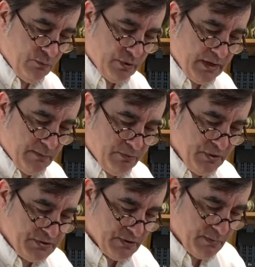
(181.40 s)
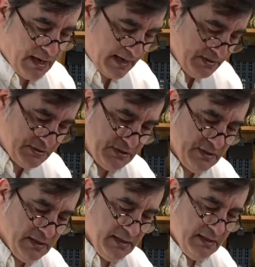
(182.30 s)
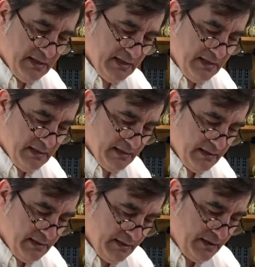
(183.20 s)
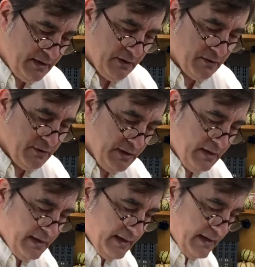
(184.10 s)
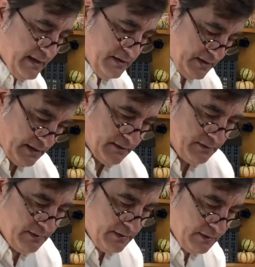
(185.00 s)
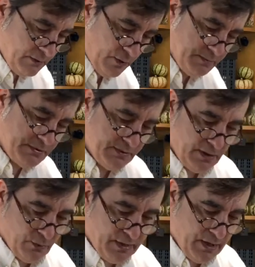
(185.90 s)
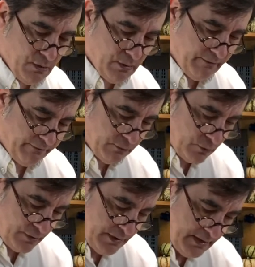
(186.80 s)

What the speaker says: we're going to put some ice in here, and whoops, there we go on the floor.